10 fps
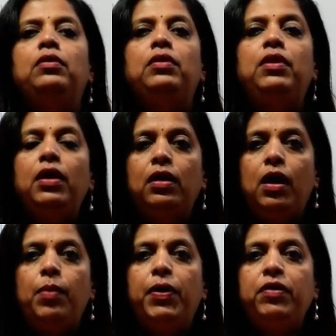Then
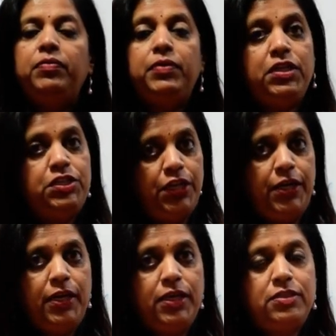apart from that,
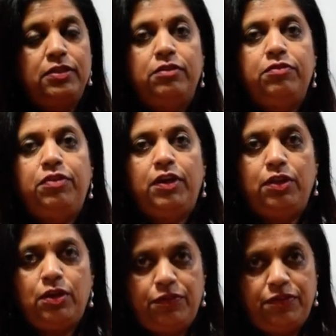genetics,
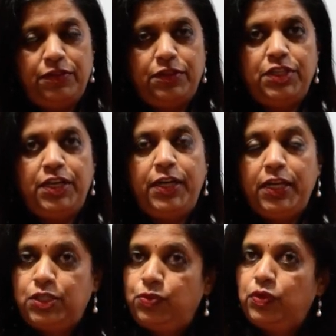father of
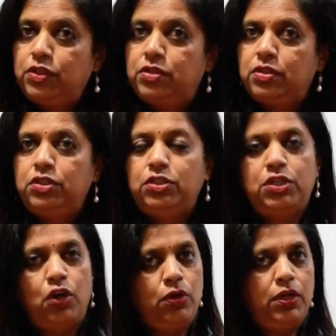genetics was
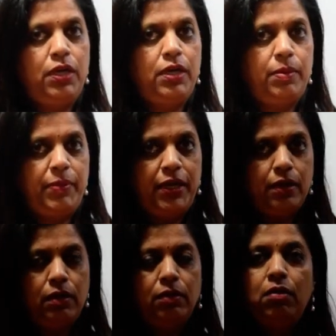John Gregor
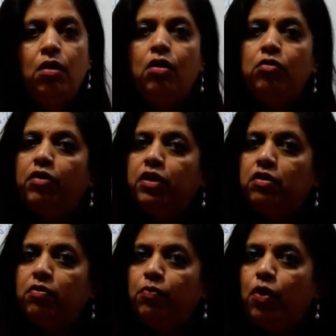Mendel.
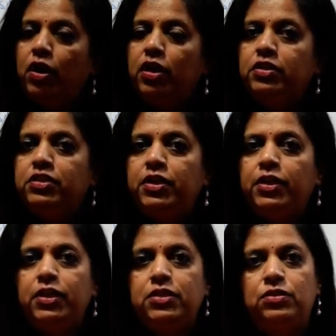Father of modern
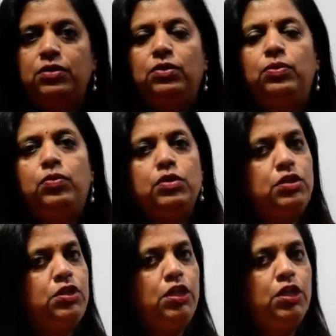genetics was
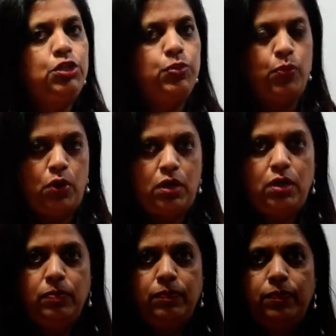T.H.
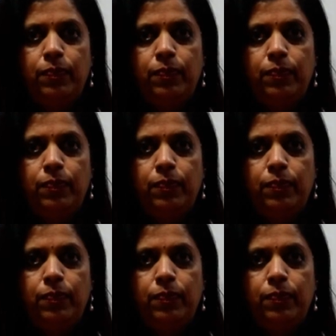Morgan.